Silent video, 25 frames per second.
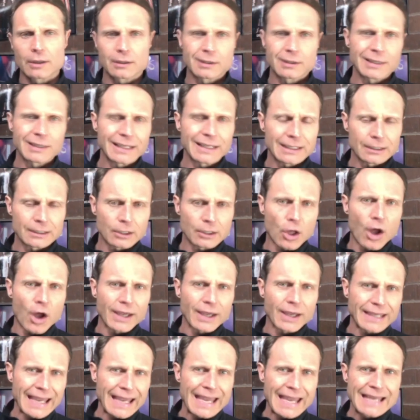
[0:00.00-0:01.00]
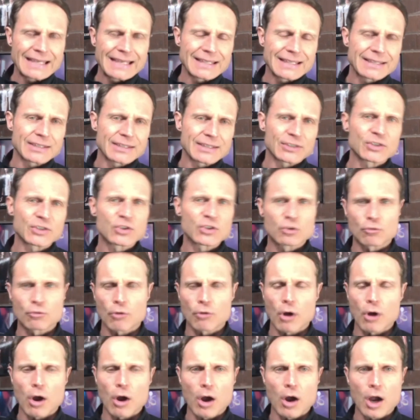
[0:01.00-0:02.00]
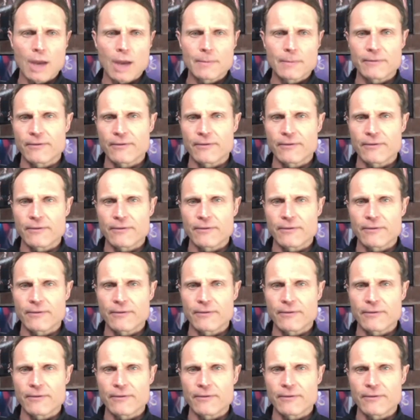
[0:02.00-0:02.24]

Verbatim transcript: click like and subscribe.